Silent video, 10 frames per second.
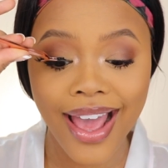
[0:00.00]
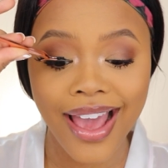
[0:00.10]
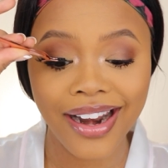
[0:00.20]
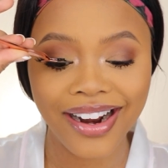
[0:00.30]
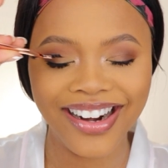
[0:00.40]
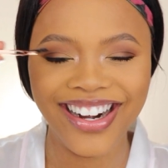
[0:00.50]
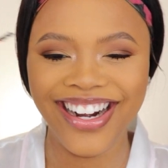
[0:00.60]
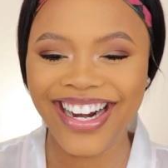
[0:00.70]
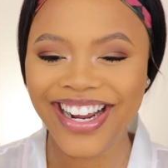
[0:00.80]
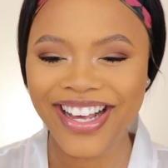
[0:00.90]
add her.
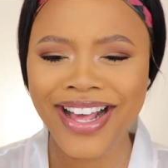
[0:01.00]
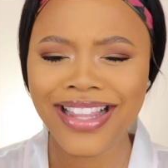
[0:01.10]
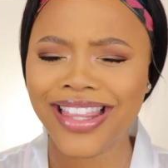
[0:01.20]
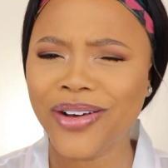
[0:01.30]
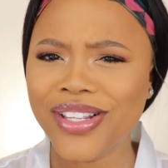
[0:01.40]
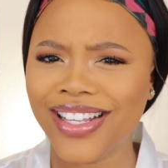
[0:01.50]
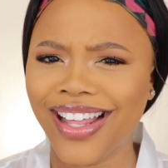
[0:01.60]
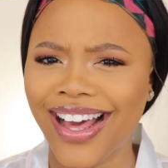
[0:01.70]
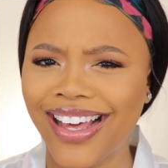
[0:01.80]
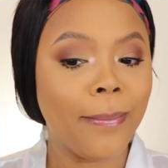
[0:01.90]
that was a
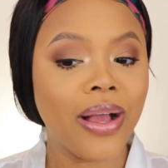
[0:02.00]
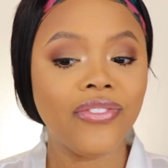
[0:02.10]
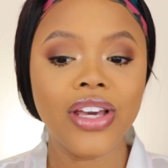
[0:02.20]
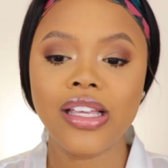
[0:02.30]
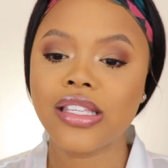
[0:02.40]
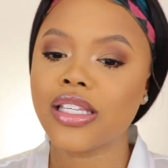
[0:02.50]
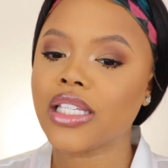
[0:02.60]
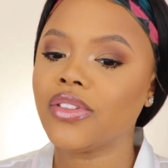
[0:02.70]
lot. My face is